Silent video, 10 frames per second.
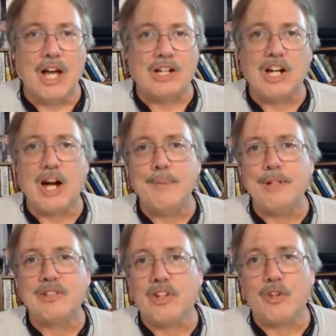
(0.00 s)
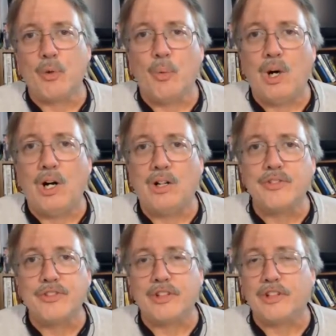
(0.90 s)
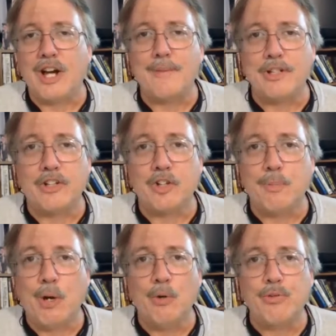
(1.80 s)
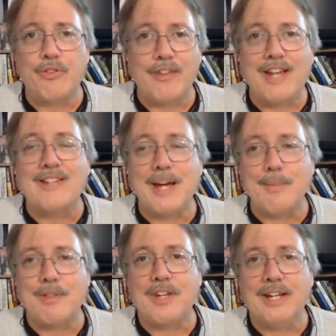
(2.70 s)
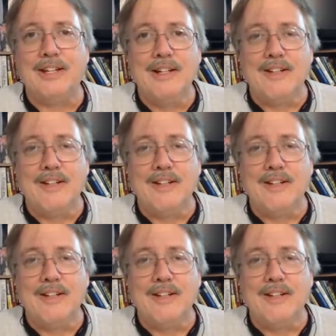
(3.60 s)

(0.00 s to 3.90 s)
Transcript: comment on their walls and comment on their posts, that type of thing.